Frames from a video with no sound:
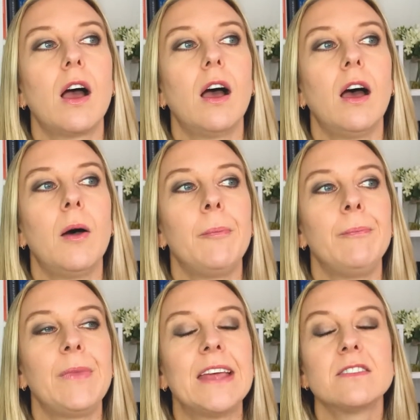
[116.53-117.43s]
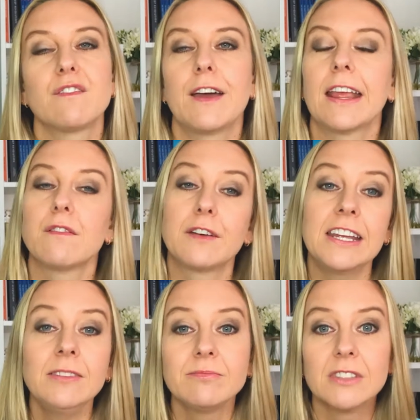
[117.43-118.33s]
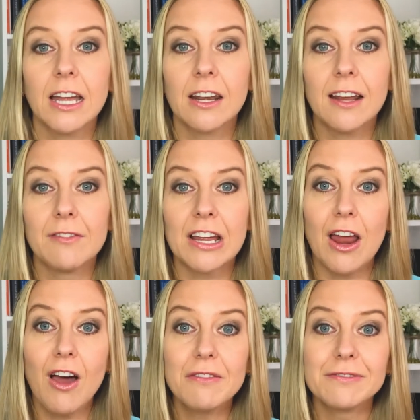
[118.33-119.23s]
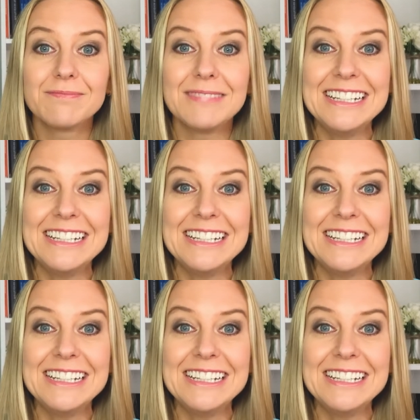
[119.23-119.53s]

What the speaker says: end up finding it funny and having a laugh?